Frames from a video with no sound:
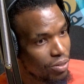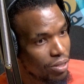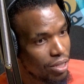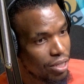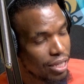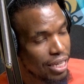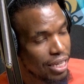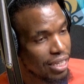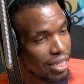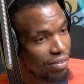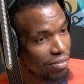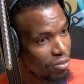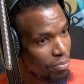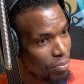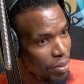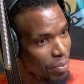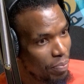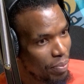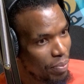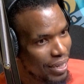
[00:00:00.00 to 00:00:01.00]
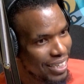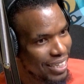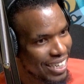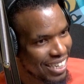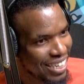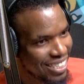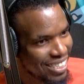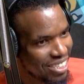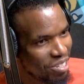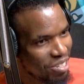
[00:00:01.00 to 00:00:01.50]
Okay. So these guys have not been paying
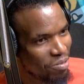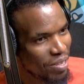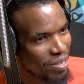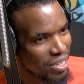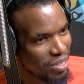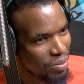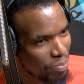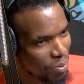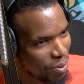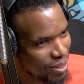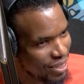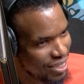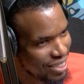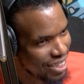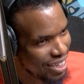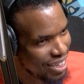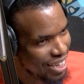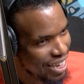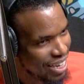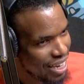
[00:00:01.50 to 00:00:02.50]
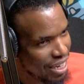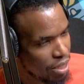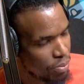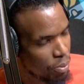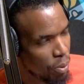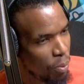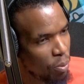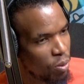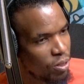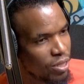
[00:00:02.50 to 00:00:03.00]
taxes to this point, and it's
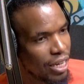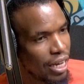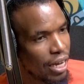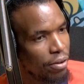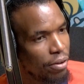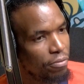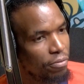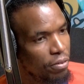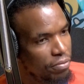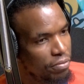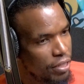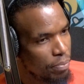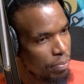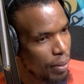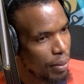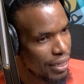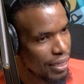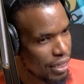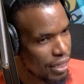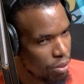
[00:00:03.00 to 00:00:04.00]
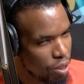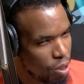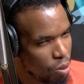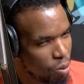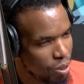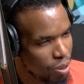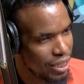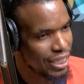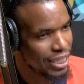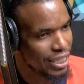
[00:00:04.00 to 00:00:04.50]
wow. proposing a 15%
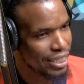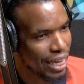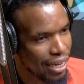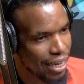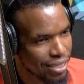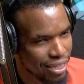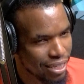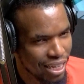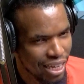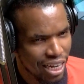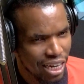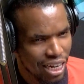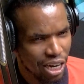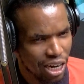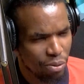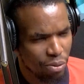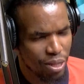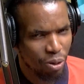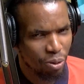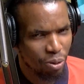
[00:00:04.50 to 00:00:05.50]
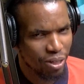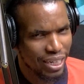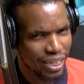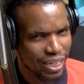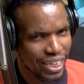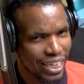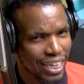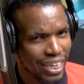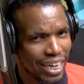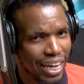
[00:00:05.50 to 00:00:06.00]
withholding tax. Now,
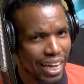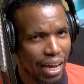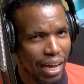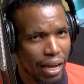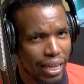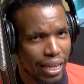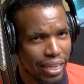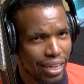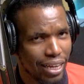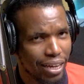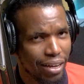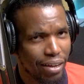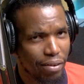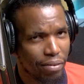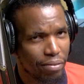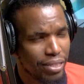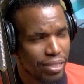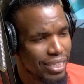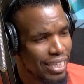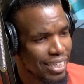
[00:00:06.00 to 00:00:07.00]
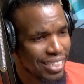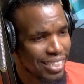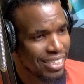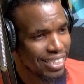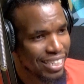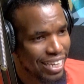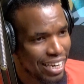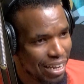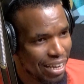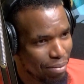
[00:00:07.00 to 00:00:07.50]
withholding, uh, just as
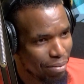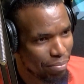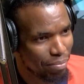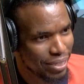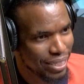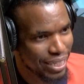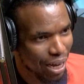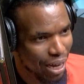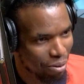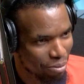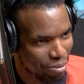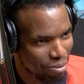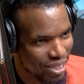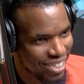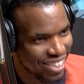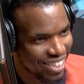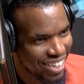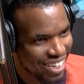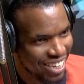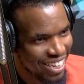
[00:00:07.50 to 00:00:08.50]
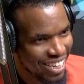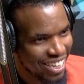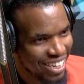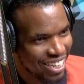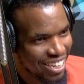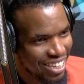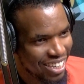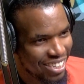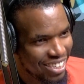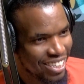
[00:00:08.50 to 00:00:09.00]
the name sounds, yes,
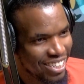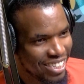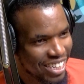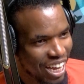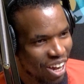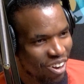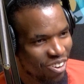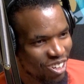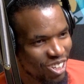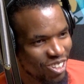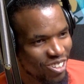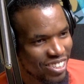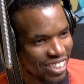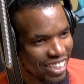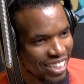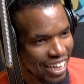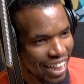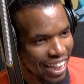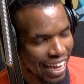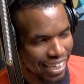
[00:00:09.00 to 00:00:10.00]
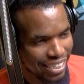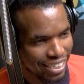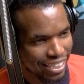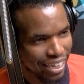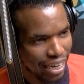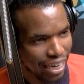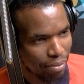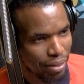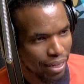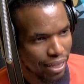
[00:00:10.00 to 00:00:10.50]
it, it's a hold on that
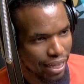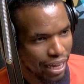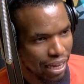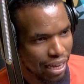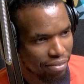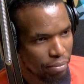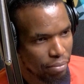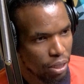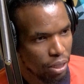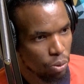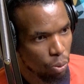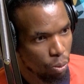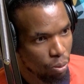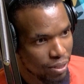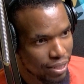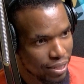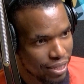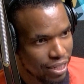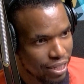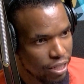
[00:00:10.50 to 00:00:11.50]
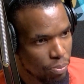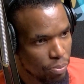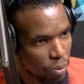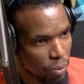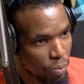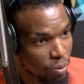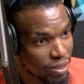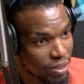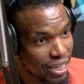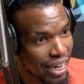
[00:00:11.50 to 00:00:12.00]
income that the government wants and it's
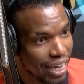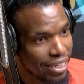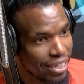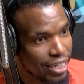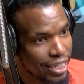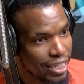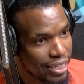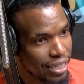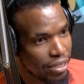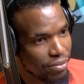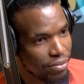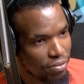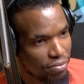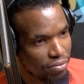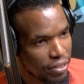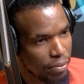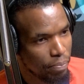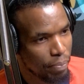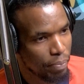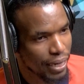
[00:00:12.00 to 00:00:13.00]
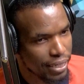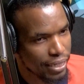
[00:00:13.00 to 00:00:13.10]
proposing at it at 15%.